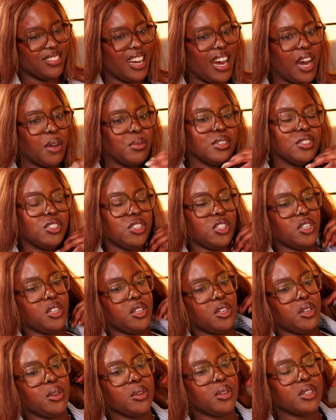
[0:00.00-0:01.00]
How would
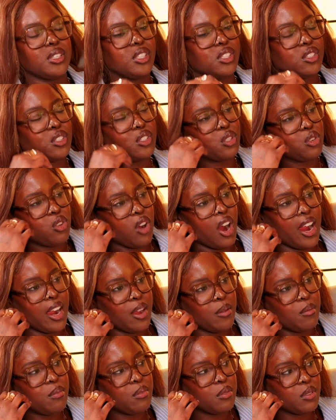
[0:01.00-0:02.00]
you
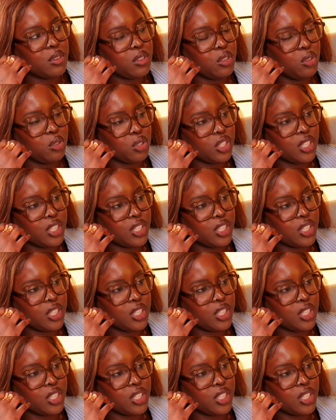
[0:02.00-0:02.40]
describe your